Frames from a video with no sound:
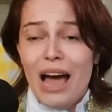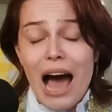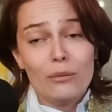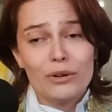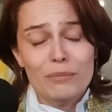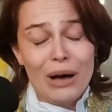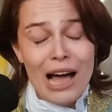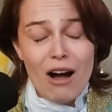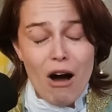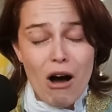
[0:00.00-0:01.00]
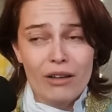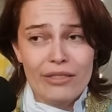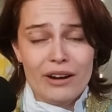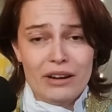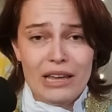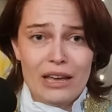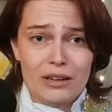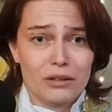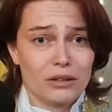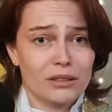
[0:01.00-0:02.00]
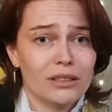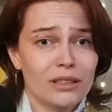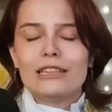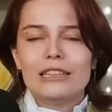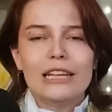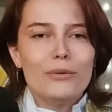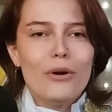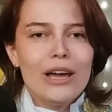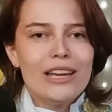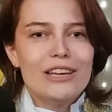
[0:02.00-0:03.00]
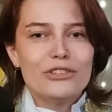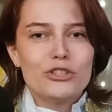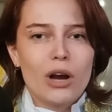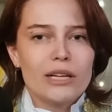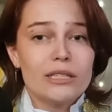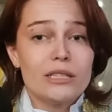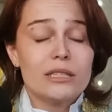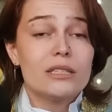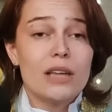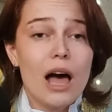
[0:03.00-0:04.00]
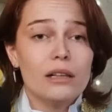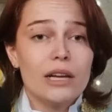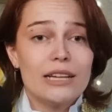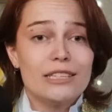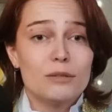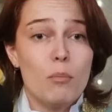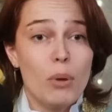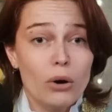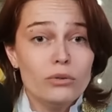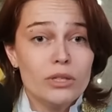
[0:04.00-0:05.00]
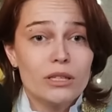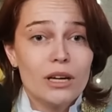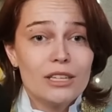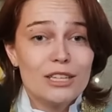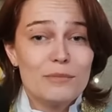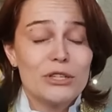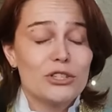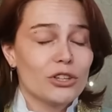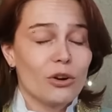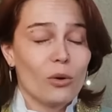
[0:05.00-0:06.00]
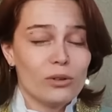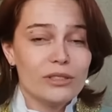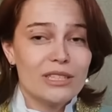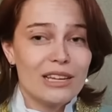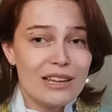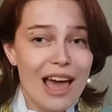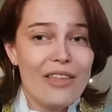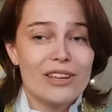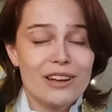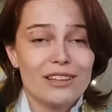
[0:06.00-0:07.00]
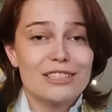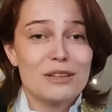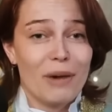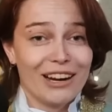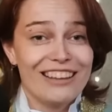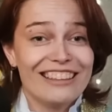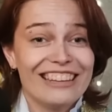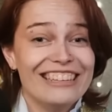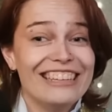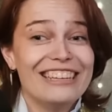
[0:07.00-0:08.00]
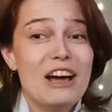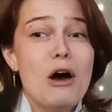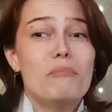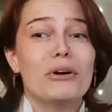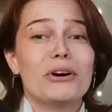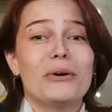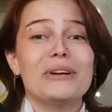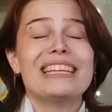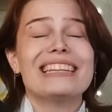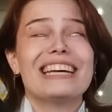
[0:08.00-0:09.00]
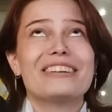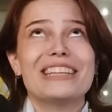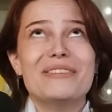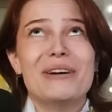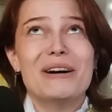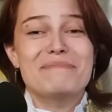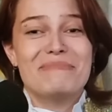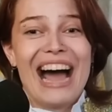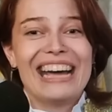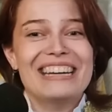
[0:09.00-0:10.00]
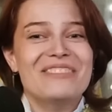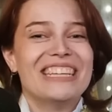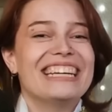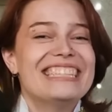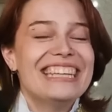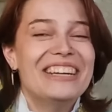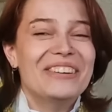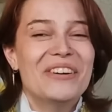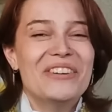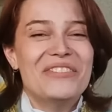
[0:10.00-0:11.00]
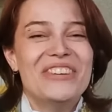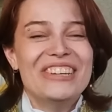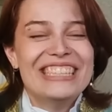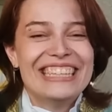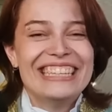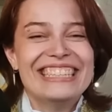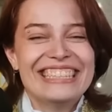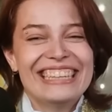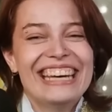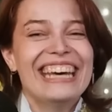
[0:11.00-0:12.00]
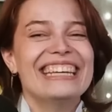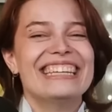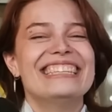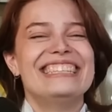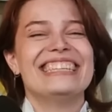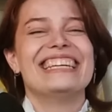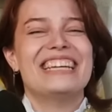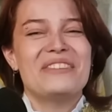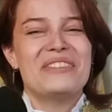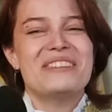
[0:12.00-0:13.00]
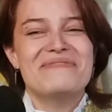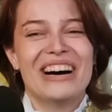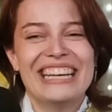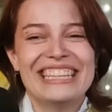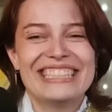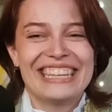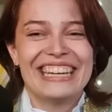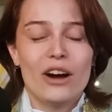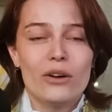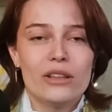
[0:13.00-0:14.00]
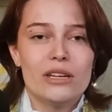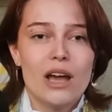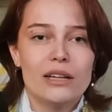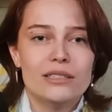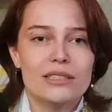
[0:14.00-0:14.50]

I would buy all their candles. Leroy even tries to sell his boat to Mr. Gold to get the nuns the money that they need, but Gold literally won't buy it because he refuses to give him money that's going to go to the nuns.